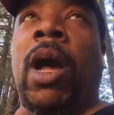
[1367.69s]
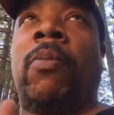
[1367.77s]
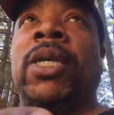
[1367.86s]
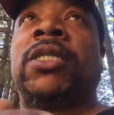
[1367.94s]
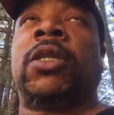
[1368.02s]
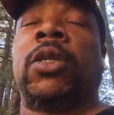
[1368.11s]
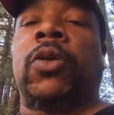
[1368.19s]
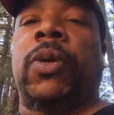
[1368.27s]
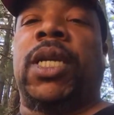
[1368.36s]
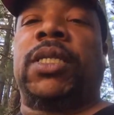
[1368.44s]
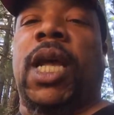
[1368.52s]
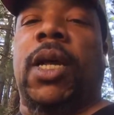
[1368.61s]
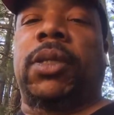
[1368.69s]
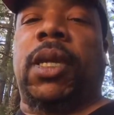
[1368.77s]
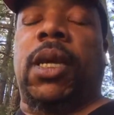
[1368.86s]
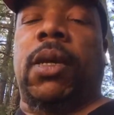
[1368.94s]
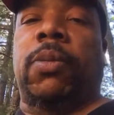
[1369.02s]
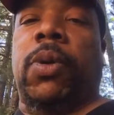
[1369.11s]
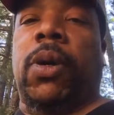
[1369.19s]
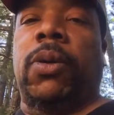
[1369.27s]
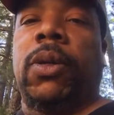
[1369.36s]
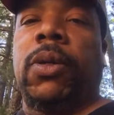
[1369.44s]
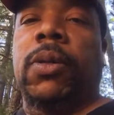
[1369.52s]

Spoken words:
how much degrees out there, bro?